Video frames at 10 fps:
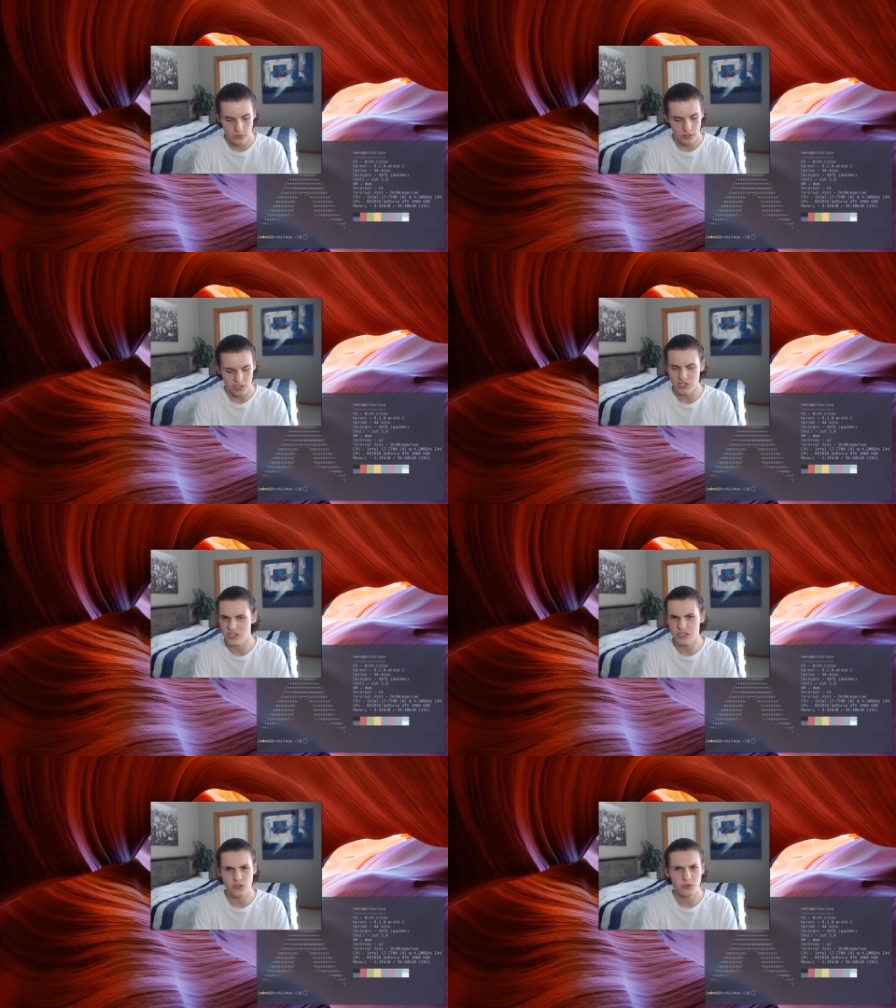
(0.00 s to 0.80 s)
it just
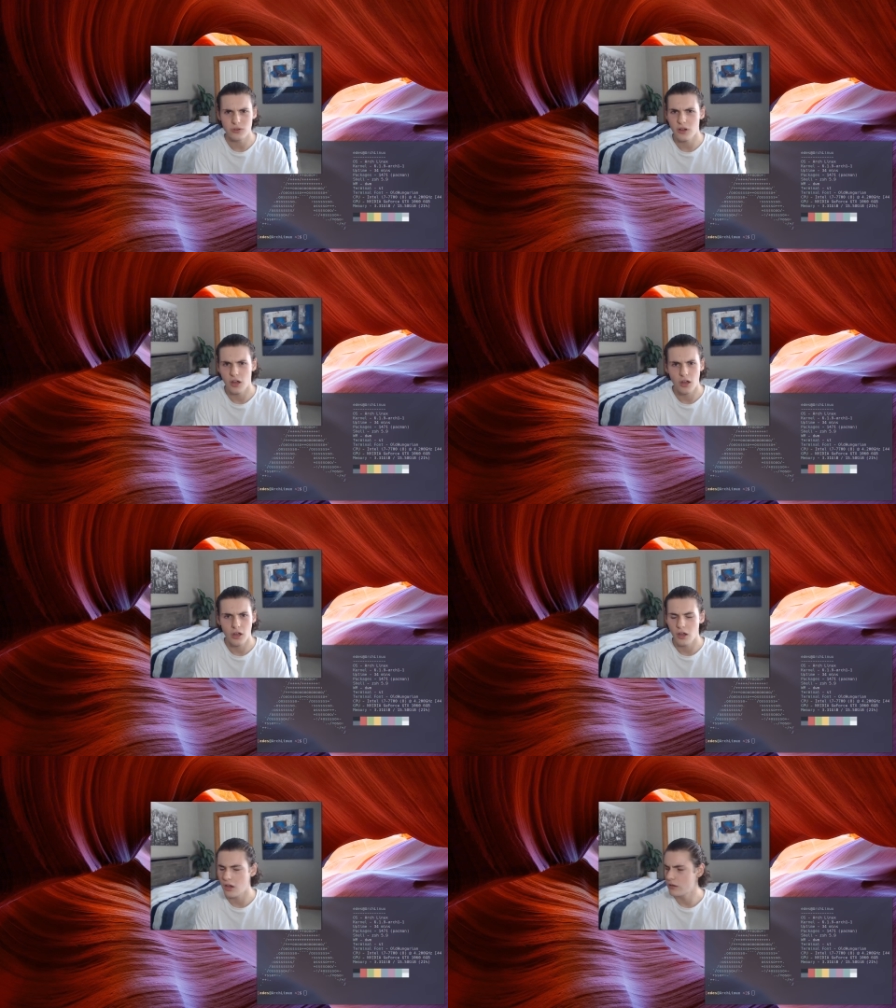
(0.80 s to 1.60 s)
still,
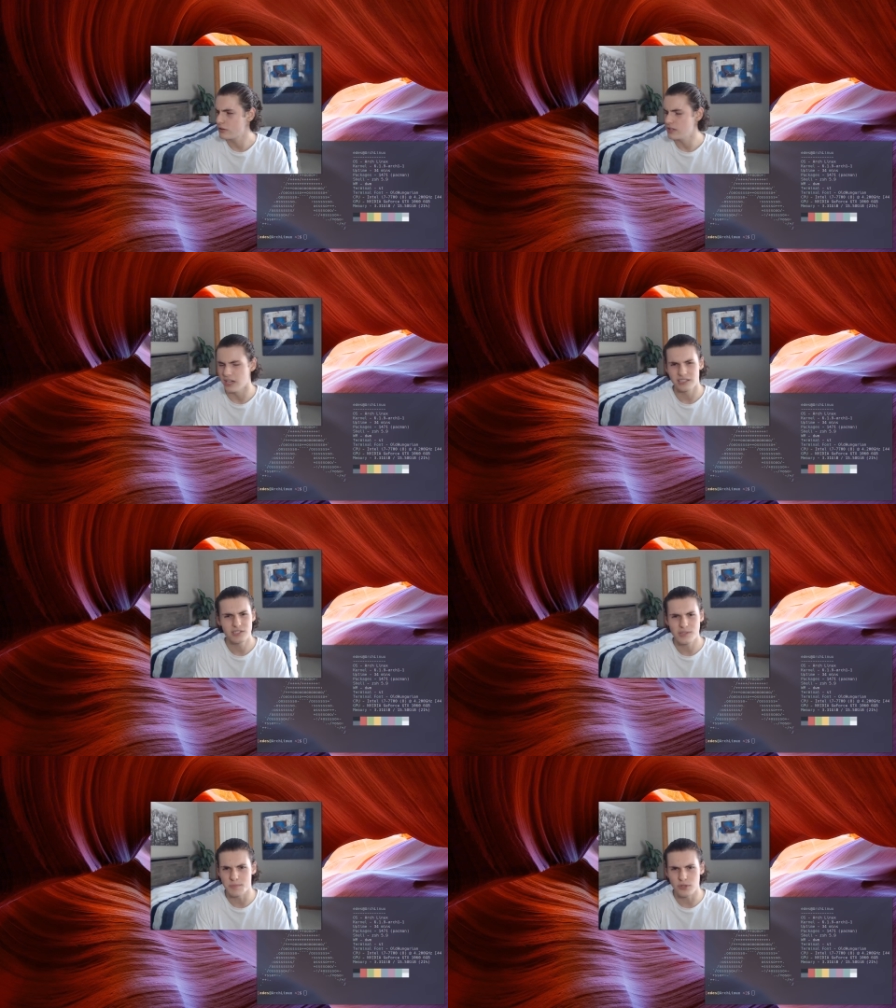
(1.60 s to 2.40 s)
yeah, it's
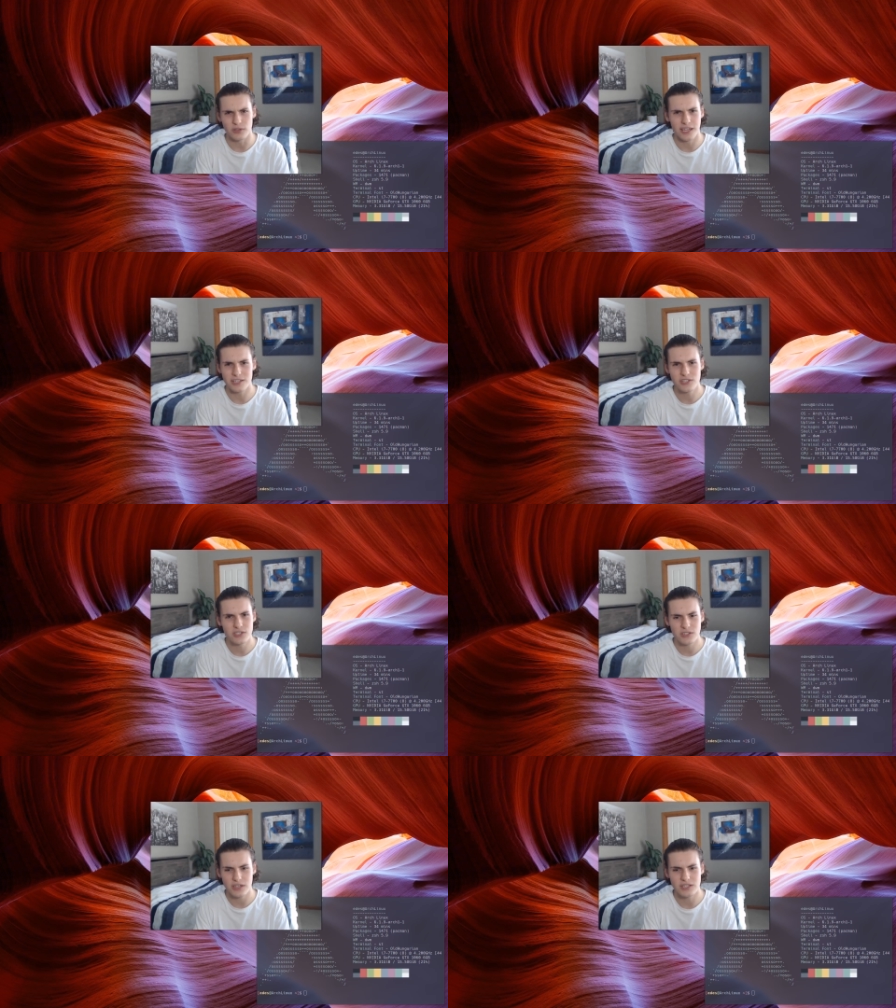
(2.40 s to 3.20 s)
just beautiful. Like it's
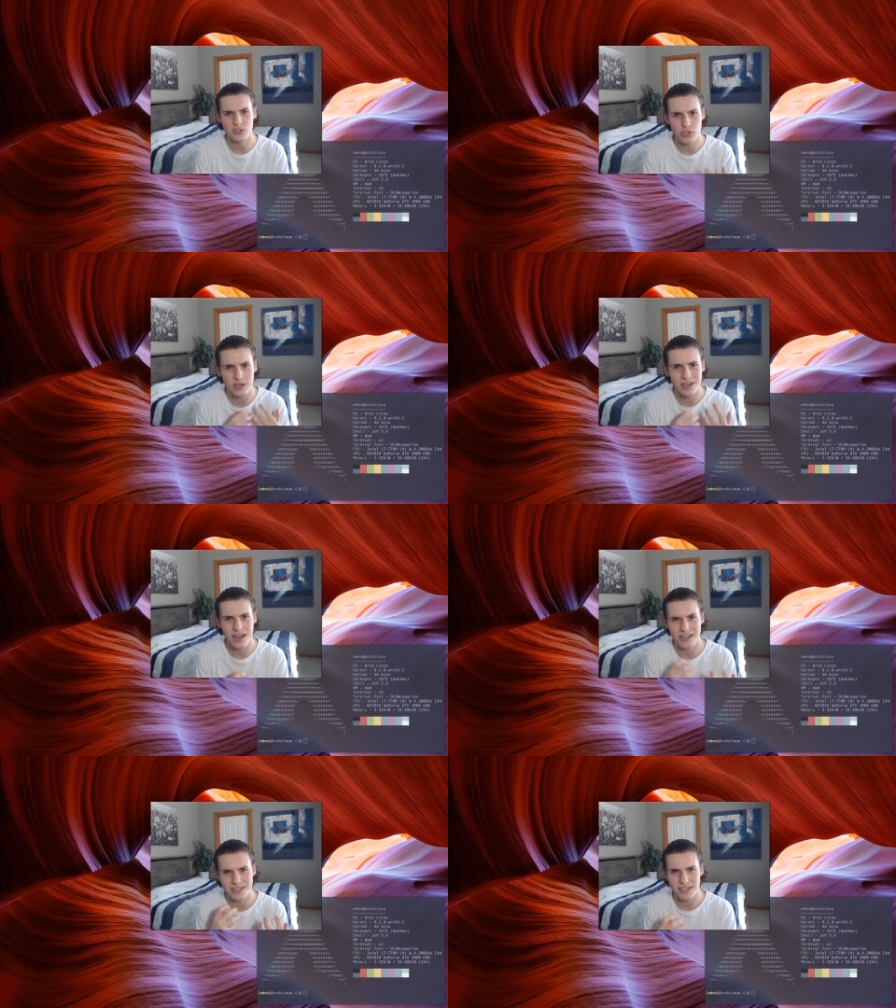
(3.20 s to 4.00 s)
just, it's such a
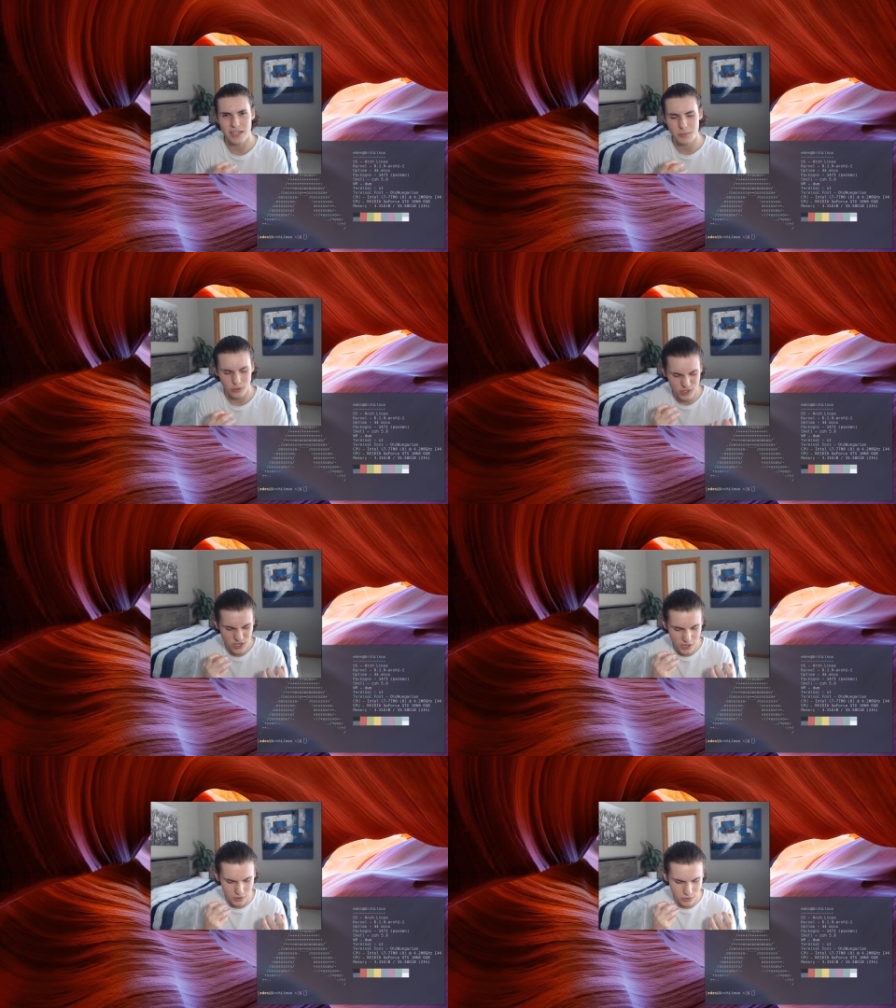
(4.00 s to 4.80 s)
nice keyboard. Just
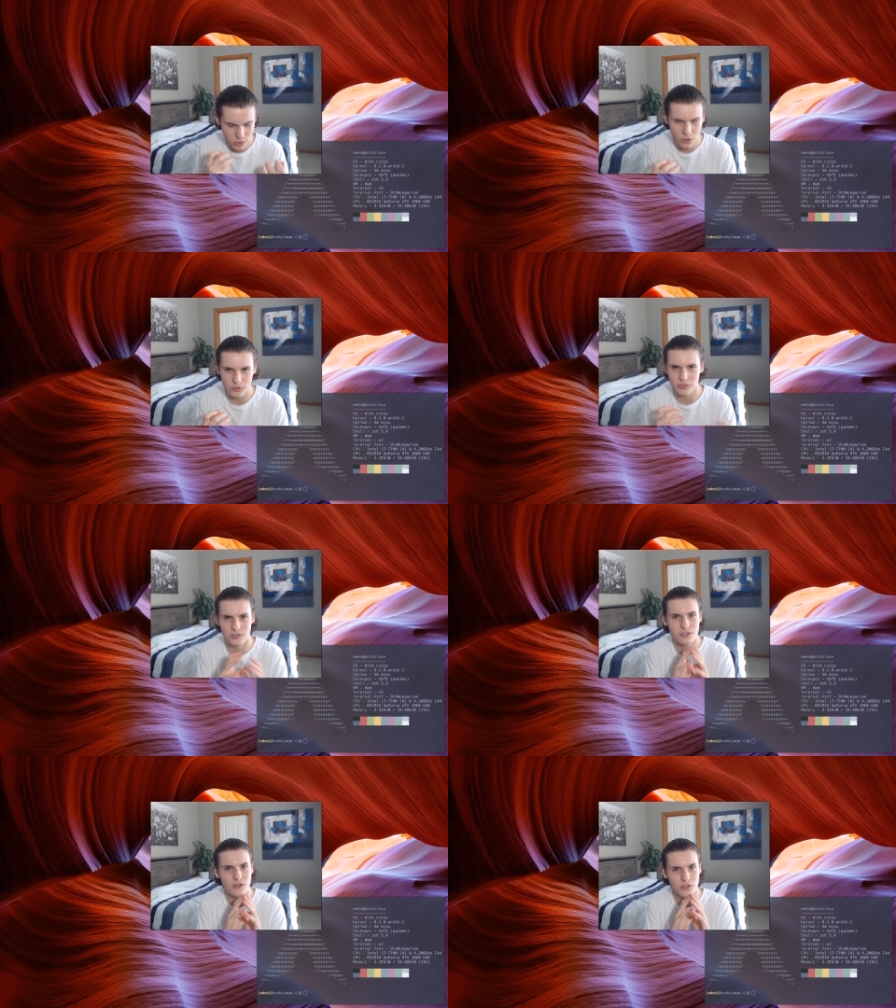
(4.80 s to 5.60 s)
like, you know,
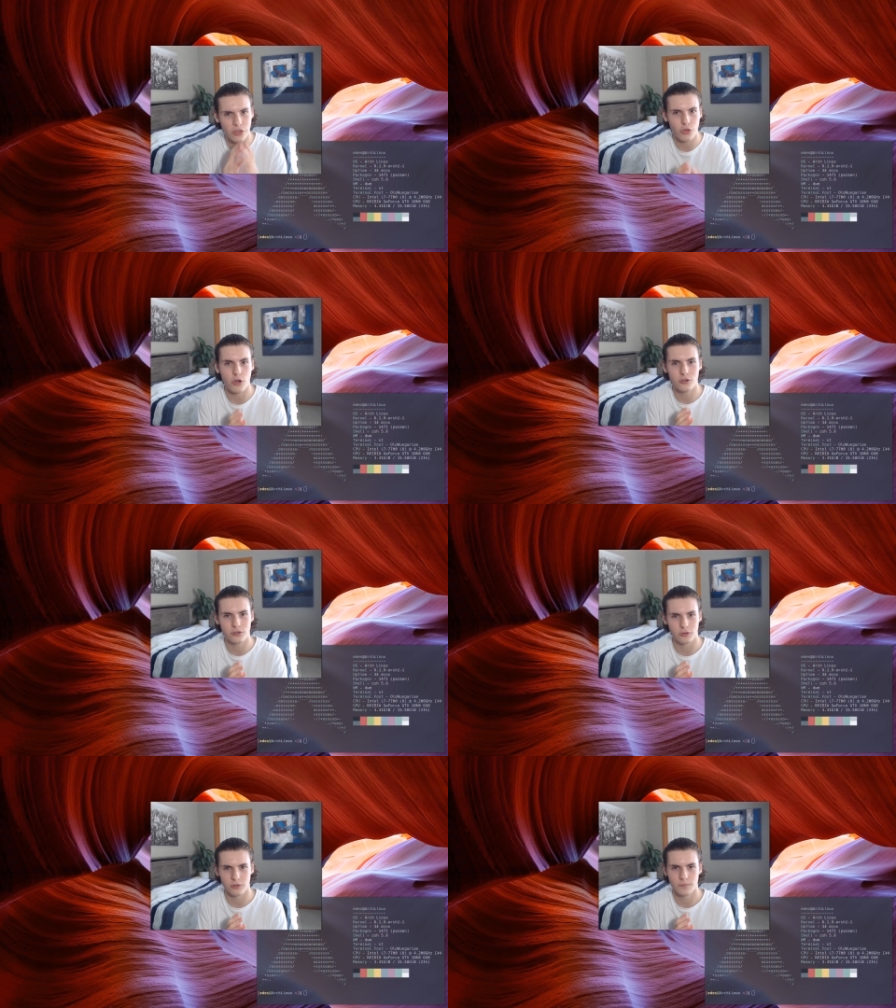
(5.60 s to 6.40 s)
it's got a thock
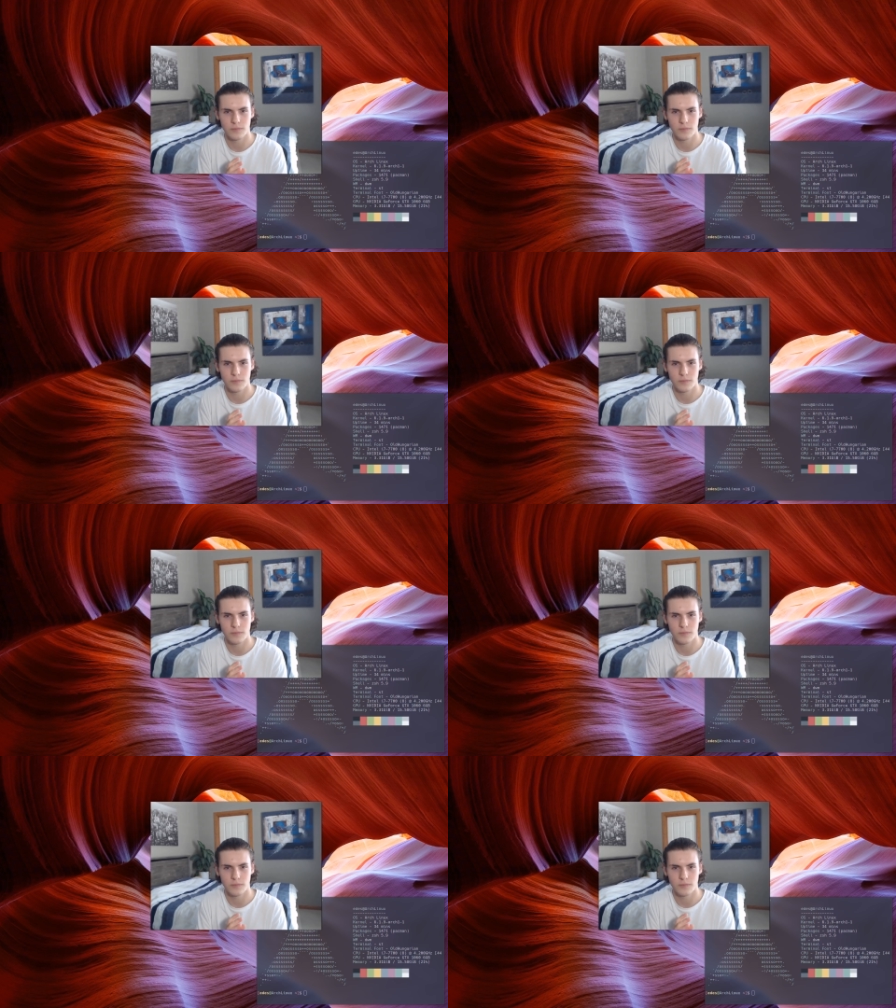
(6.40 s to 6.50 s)
to it.